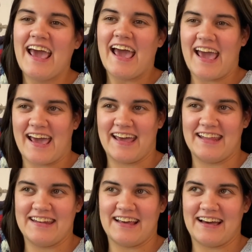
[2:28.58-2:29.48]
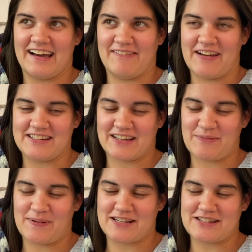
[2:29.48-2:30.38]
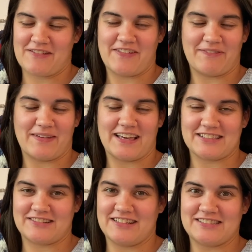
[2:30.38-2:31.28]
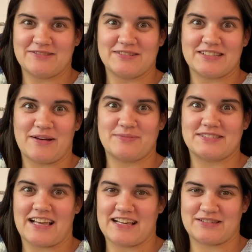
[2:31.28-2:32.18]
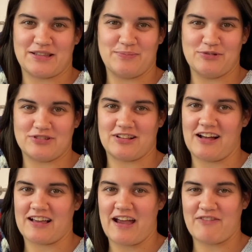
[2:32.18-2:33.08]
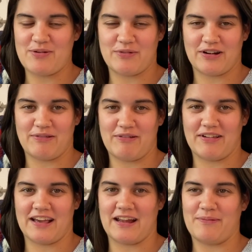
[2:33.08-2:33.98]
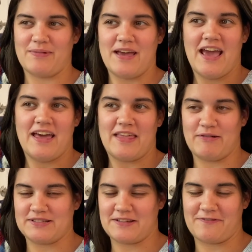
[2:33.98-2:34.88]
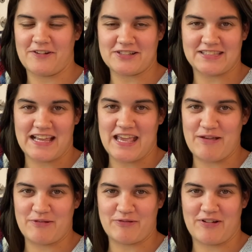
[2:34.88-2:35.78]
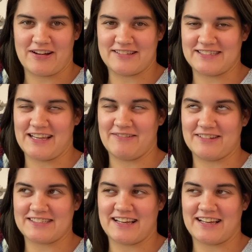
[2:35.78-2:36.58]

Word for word: and um, I took a picture of it because Greyson was obsessed with the moose clock. Every morning we would get up, that was the first thing he would want to see. It was